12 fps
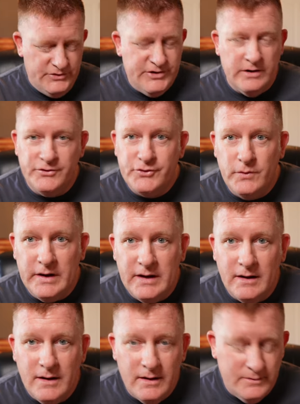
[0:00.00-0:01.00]
my chair
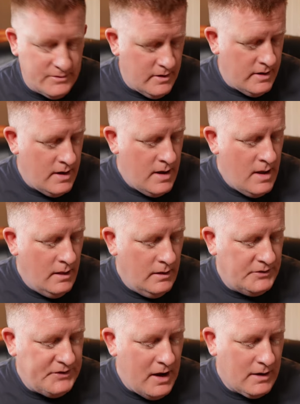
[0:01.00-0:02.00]
squeaking a lot, sorry.
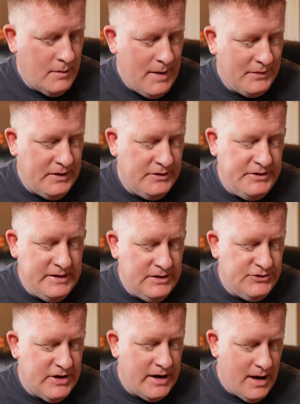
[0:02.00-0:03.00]
Let's talk about the
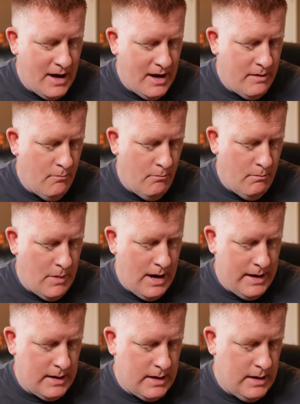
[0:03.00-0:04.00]
DJI
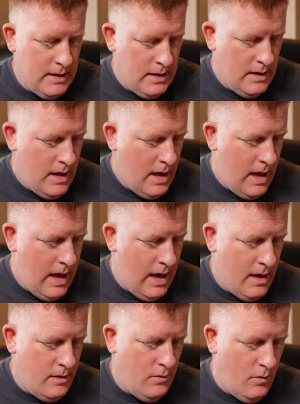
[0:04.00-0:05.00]
mic
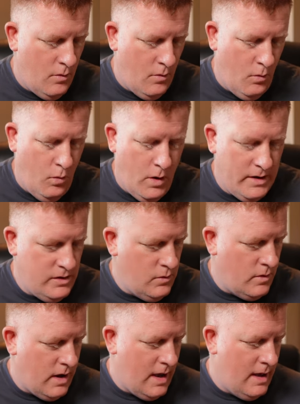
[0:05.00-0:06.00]
and what
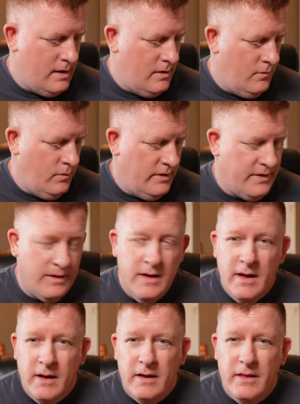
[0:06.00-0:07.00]
you get with it.
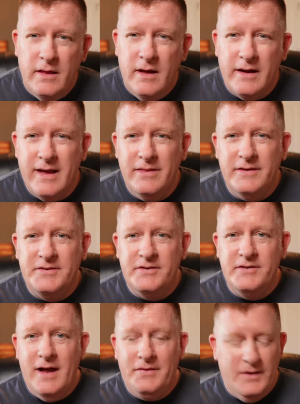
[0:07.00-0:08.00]
Again, this
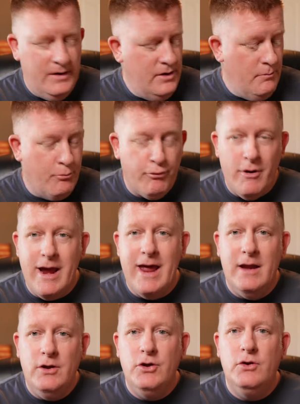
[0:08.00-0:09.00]
is not the
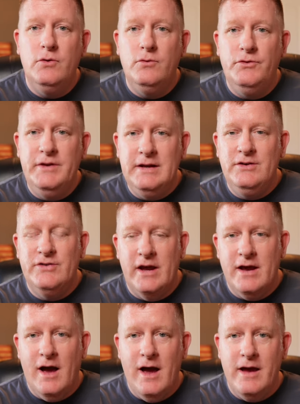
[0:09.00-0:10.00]
brand new
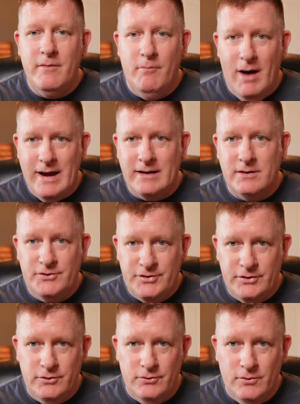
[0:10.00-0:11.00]
DJI Mic
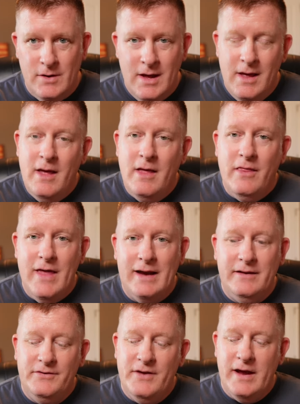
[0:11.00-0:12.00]
2.
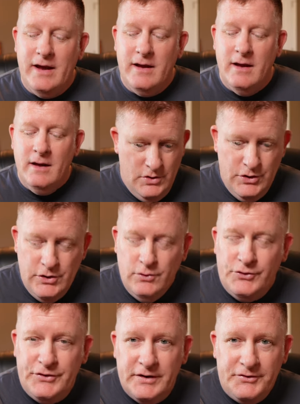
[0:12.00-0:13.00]
That is a
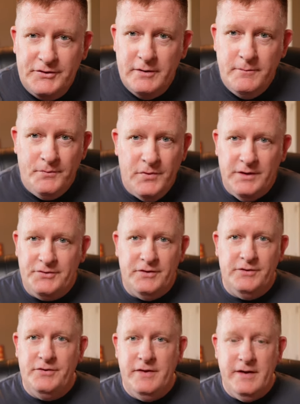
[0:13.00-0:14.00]
new system. This
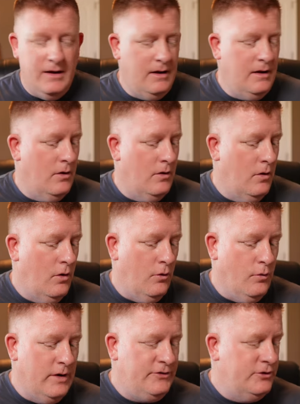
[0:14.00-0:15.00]
is the
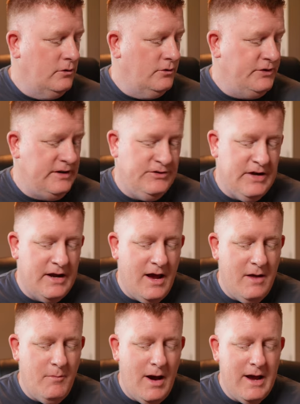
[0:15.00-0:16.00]
original
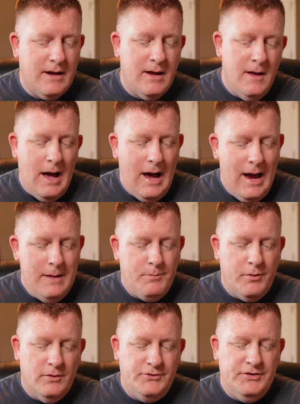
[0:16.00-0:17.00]
DJI mic. I
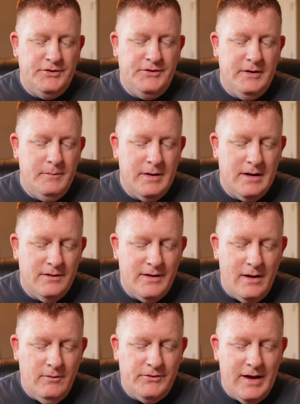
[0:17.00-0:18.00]
purchased it because
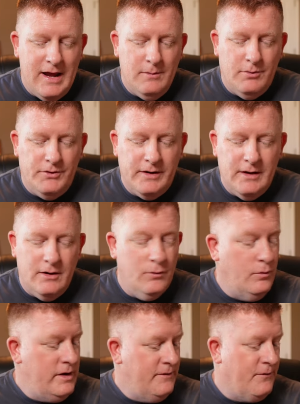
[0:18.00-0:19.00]
I was able to get a
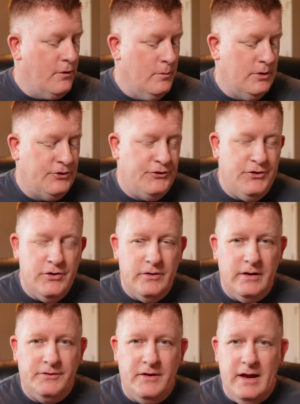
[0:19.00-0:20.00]
refurbished
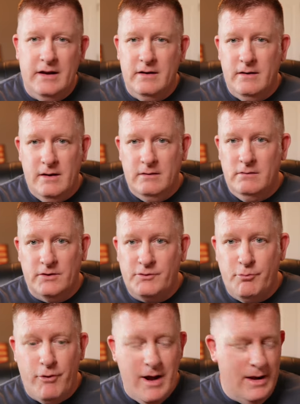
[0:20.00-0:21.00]
unit and it
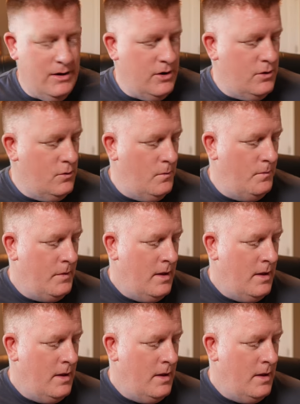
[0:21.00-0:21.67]
looks brand new,